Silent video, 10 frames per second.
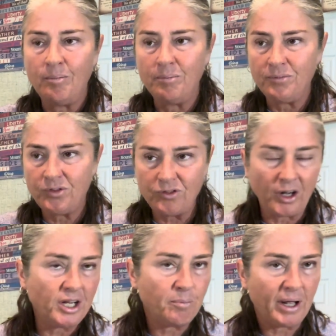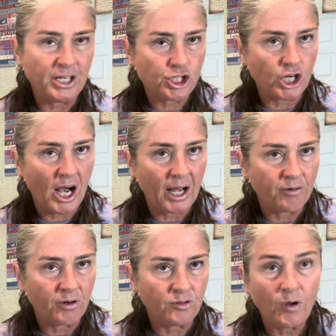studying many
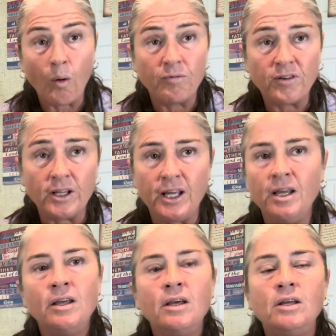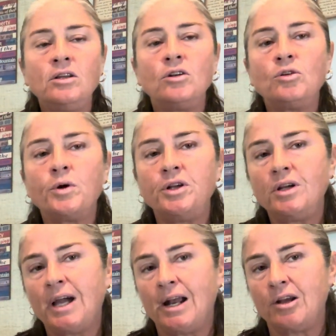genres, hopefully, you know, to where you
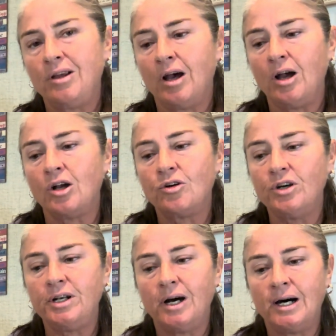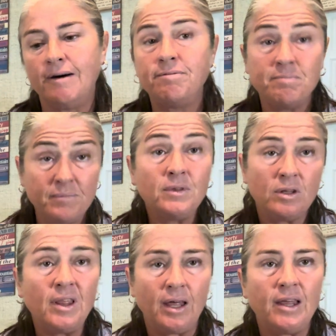got a good
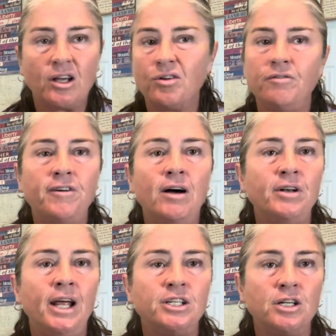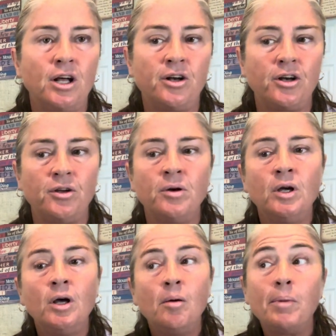that good foundation under you.
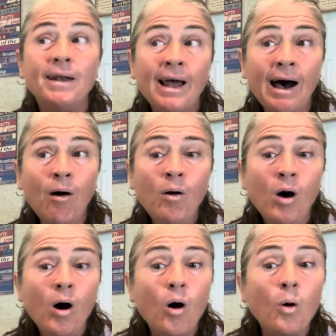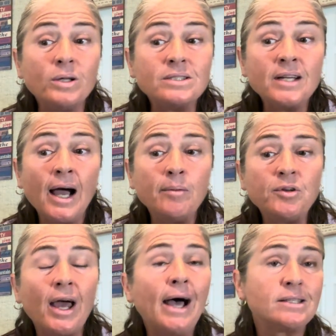But now, it's time
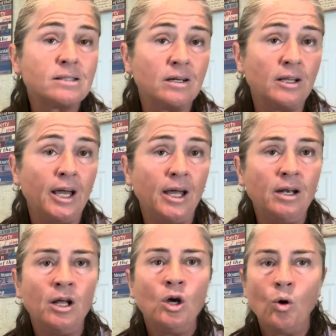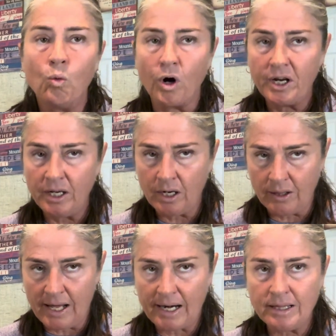to escalate, work in a
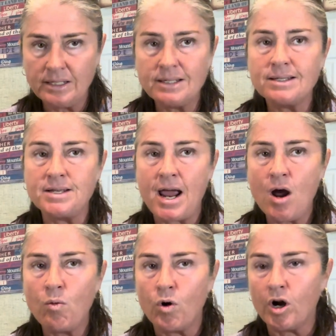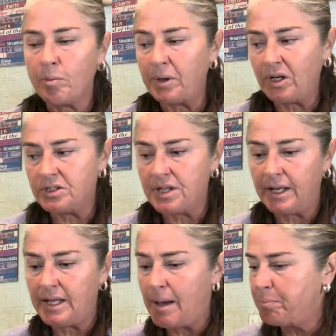lot of this snare work, because
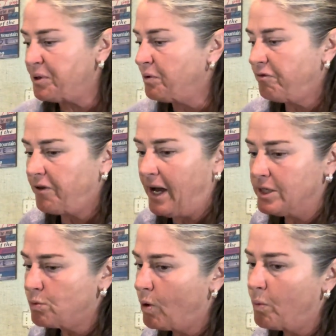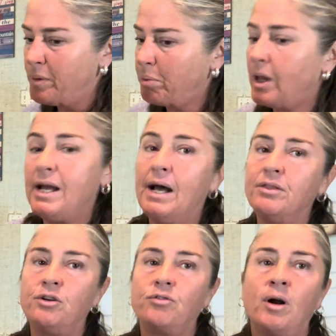then that beautifies what we play on
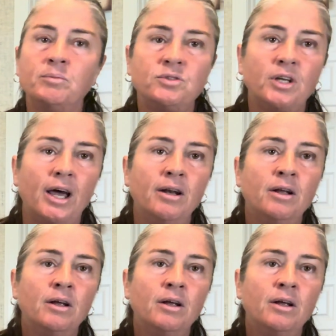the drum set,